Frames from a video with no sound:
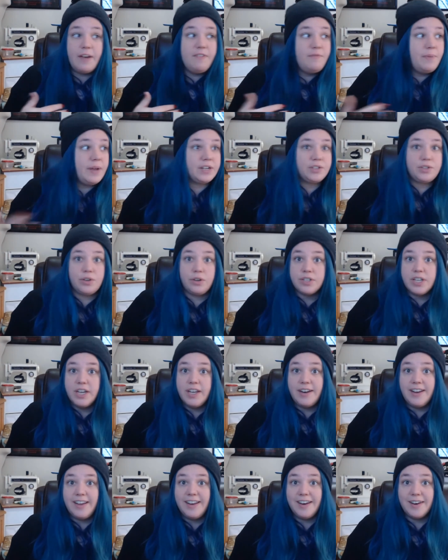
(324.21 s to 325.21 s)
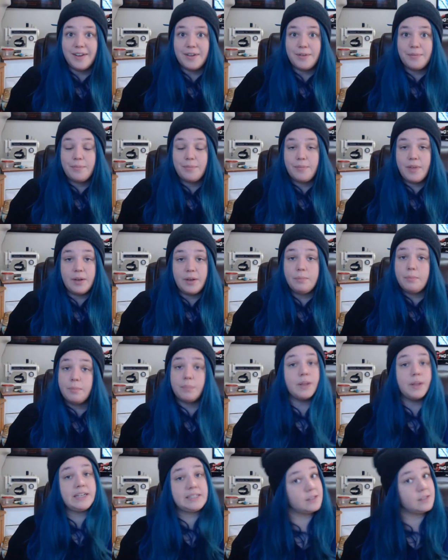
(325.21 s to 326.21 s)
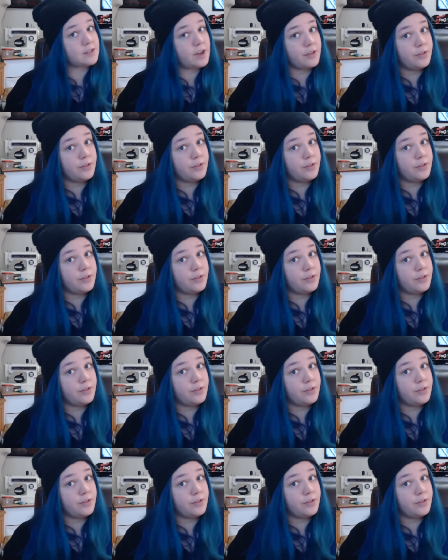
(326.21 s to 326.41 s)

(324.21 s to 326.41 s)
I've been assaulted in places